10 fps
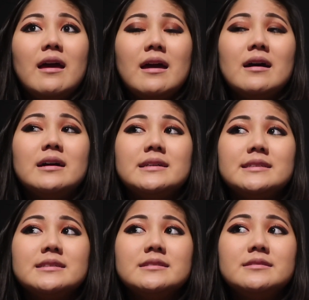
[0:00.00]

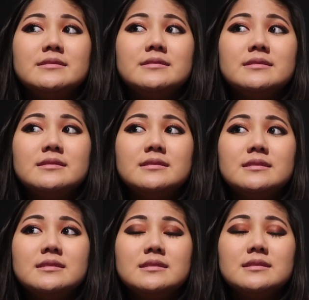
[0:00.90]
And
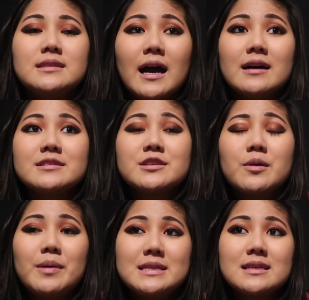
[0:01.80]
yeah,
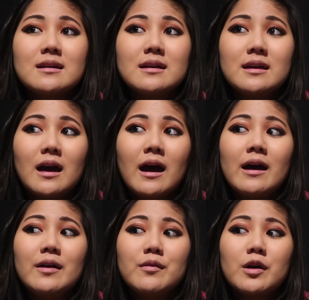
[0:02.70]
so basically
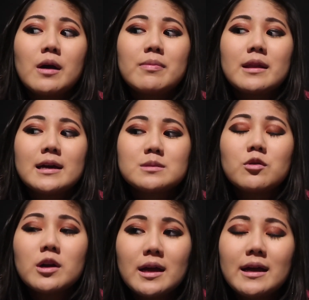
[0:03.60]
I woke up the next
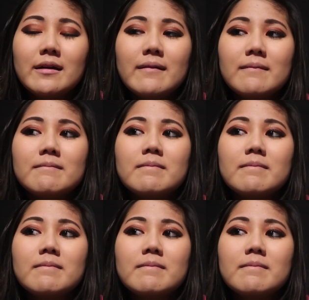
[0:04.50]
morning